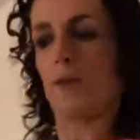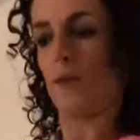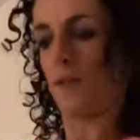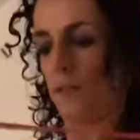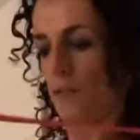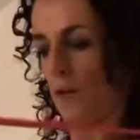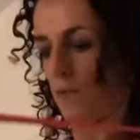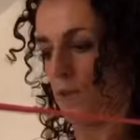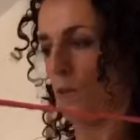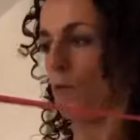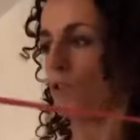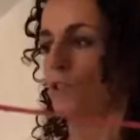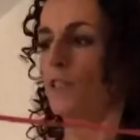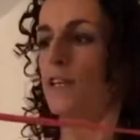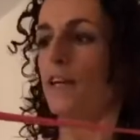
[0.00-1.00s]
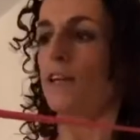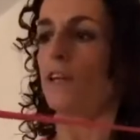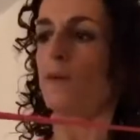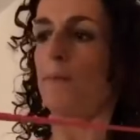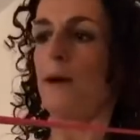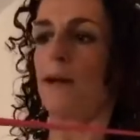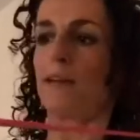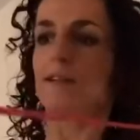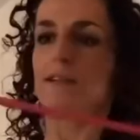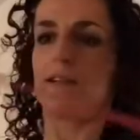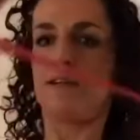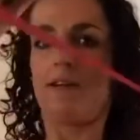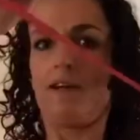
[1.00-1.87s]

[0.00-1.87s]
So you want to take your band